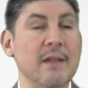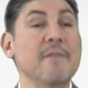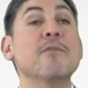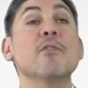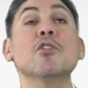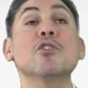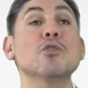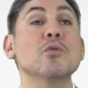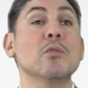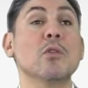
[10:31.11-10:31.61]
And
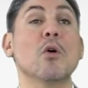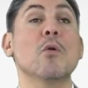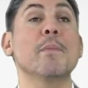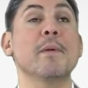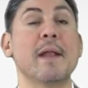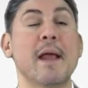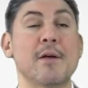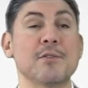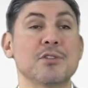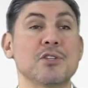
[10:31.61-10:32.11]
virtual
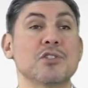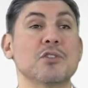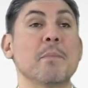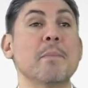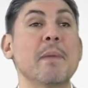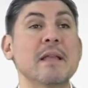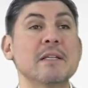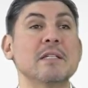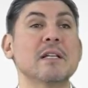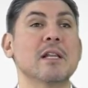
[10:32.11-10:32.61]
open houses are
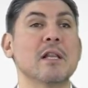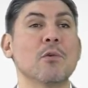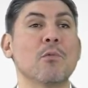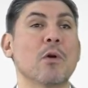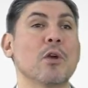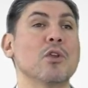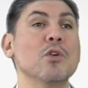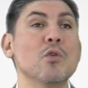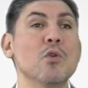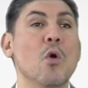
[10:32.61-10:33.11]
basically
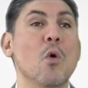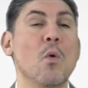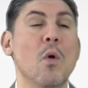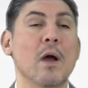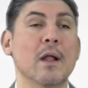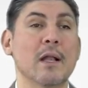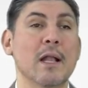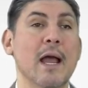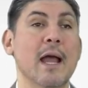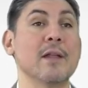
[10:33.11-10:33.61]
where you go
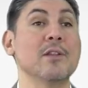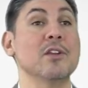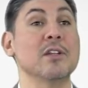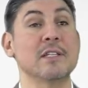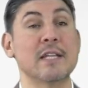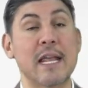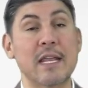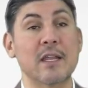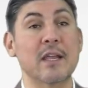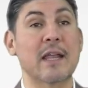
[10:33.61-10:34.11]
online, you
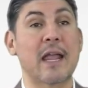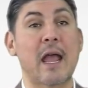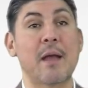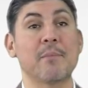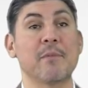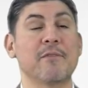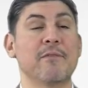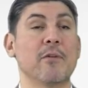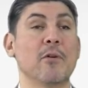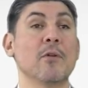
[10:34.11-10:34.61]
take your
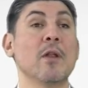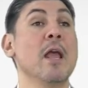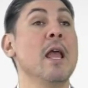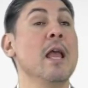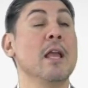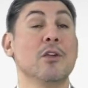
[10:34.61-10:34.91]
camera phone.